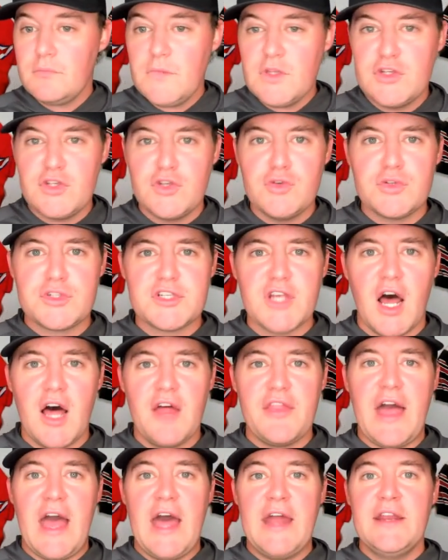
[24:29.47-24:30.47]
You saw
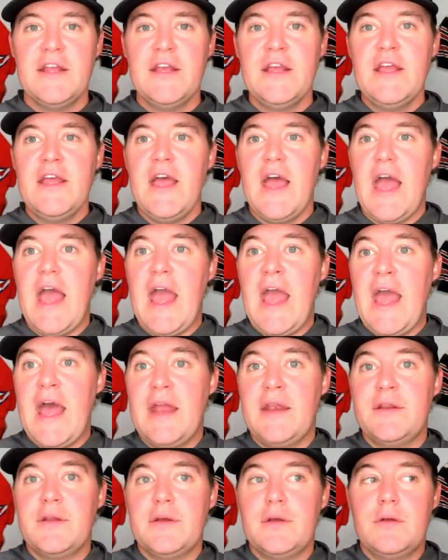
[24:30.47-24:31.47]
that.
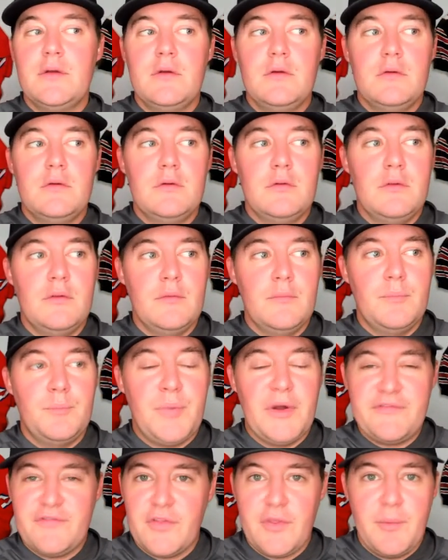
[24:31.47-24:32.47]

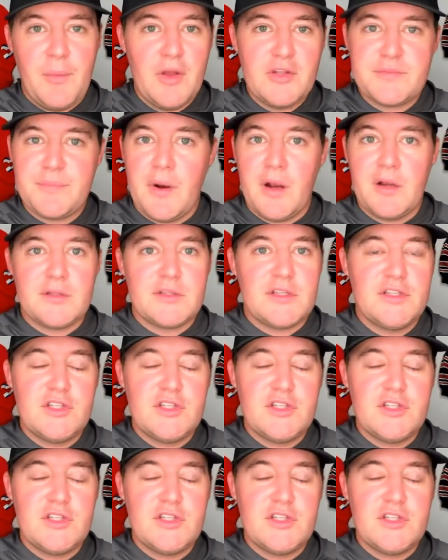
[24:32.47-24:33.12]
But for the most part,